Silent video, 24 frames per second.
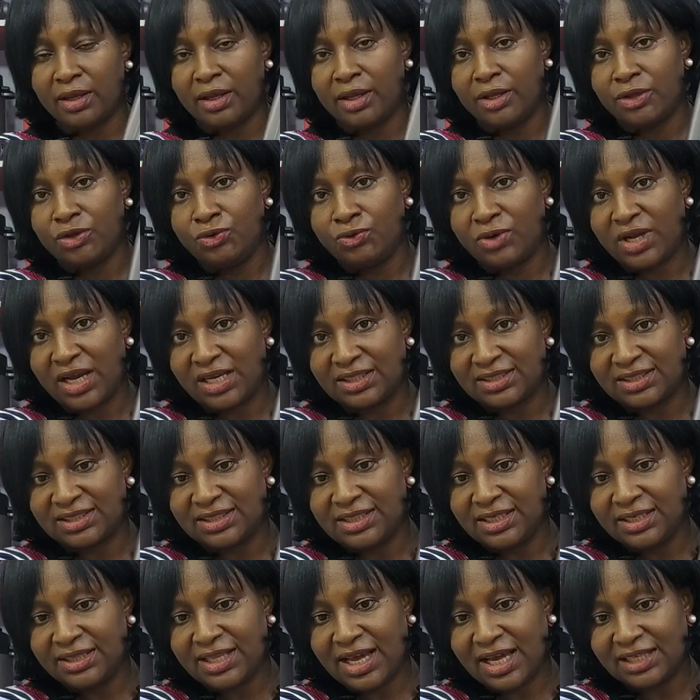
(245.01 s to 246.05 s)
You can see
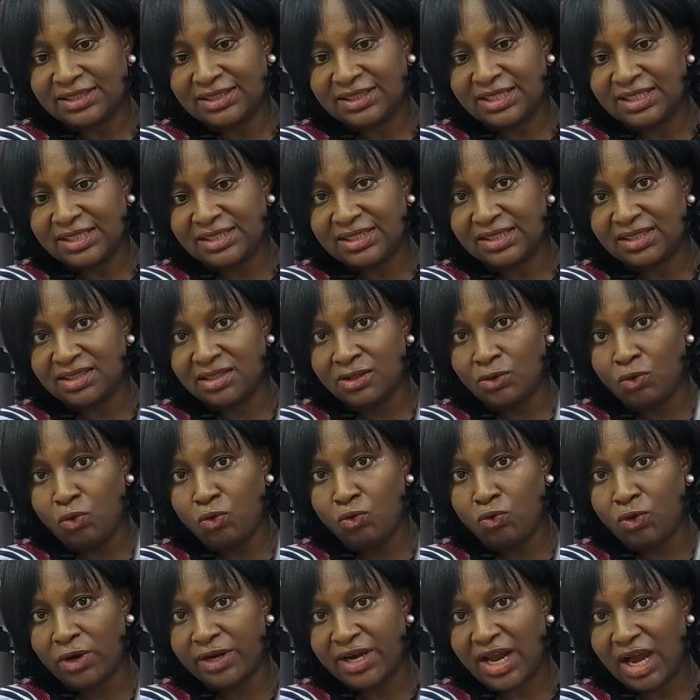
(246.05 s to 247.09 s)
that. This is the
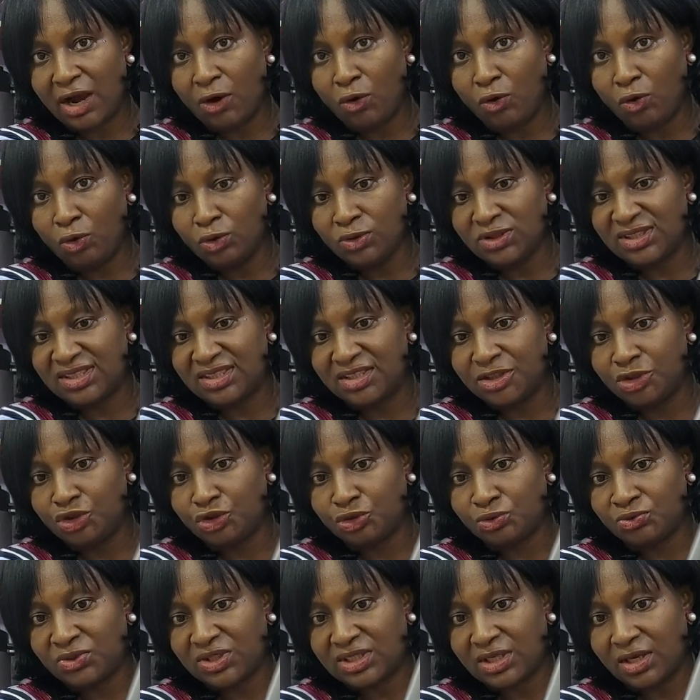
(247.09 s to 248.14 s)
hook that holds the
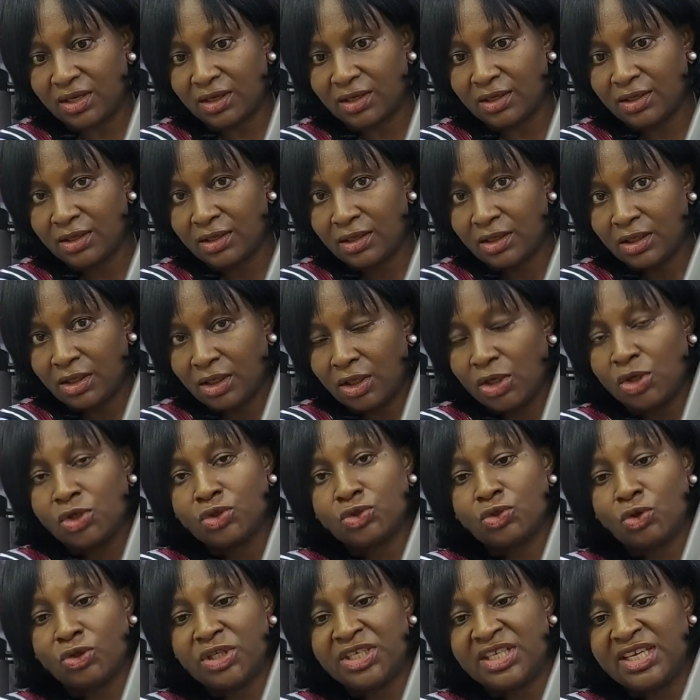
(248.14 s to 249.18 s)
juicer.
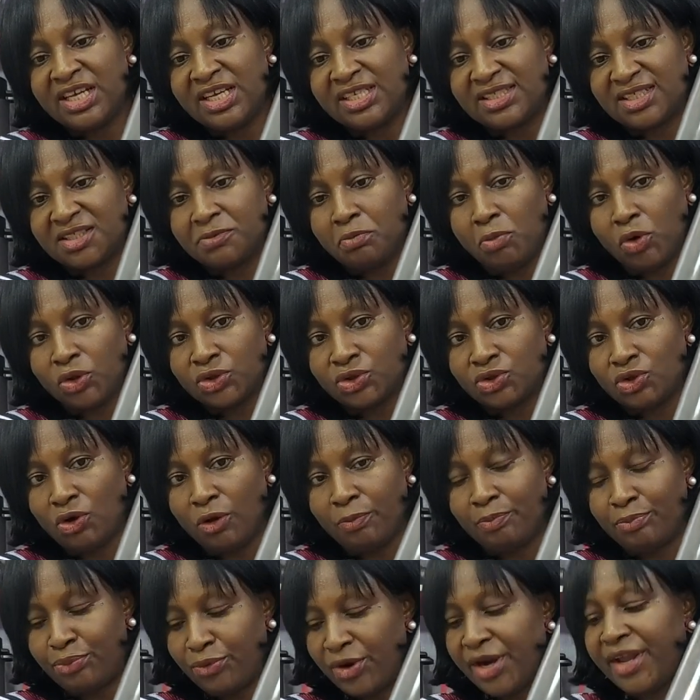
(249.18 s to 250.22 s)
So this must not
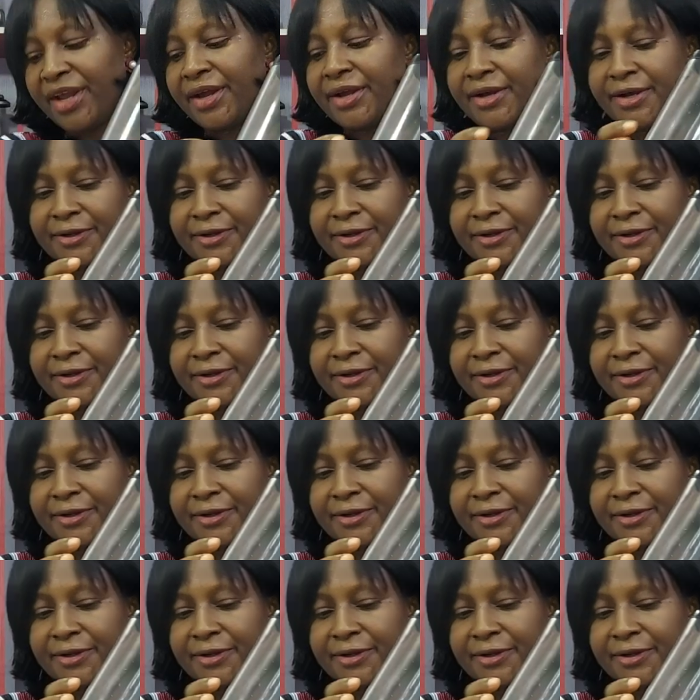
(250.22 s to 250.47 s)
break.